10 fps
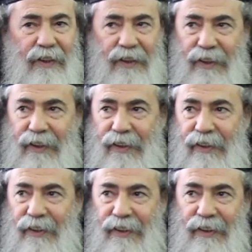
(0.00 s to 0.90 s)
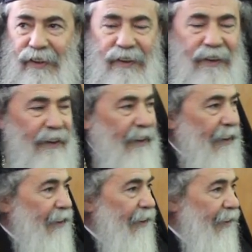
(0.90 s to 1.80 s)
here in uh,
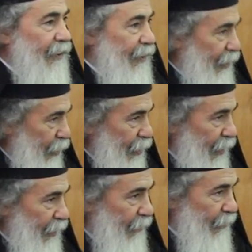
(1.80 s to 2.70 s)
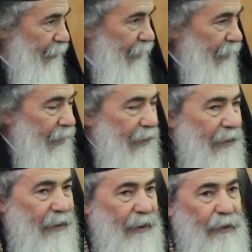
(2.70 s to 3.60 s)
Jerusalem.
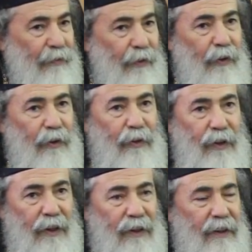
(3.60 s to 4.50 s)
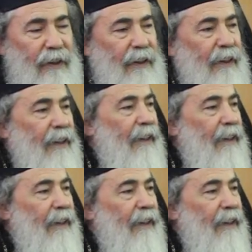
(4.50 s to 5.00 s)
Therefore, you can uh,